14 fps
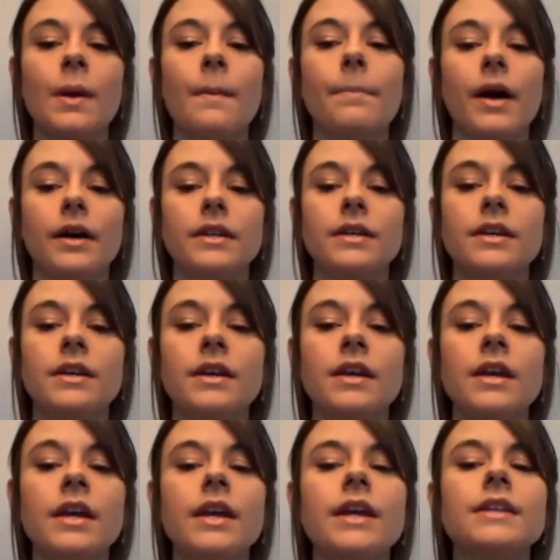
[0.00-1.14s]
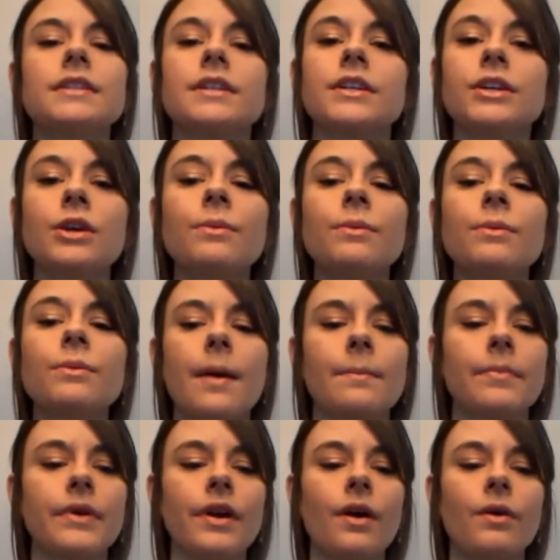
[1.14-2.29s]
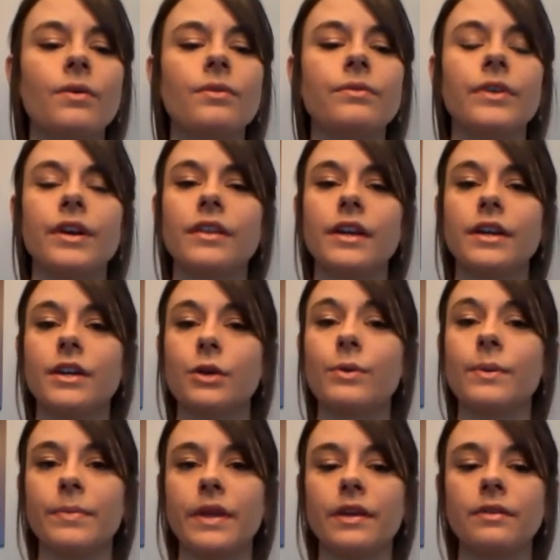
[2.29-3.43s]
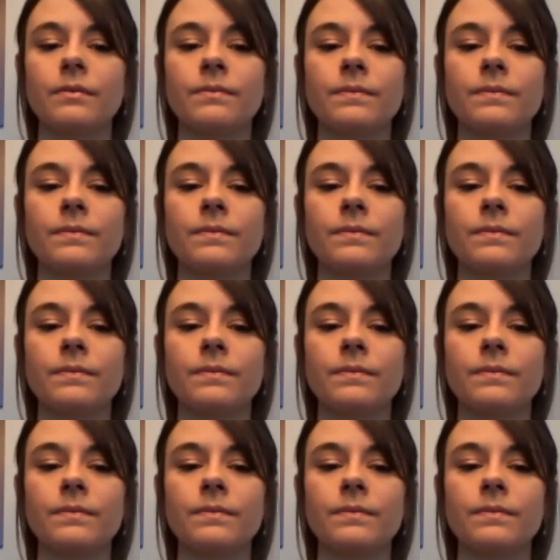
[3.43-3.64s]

But is a human embryo really a human being?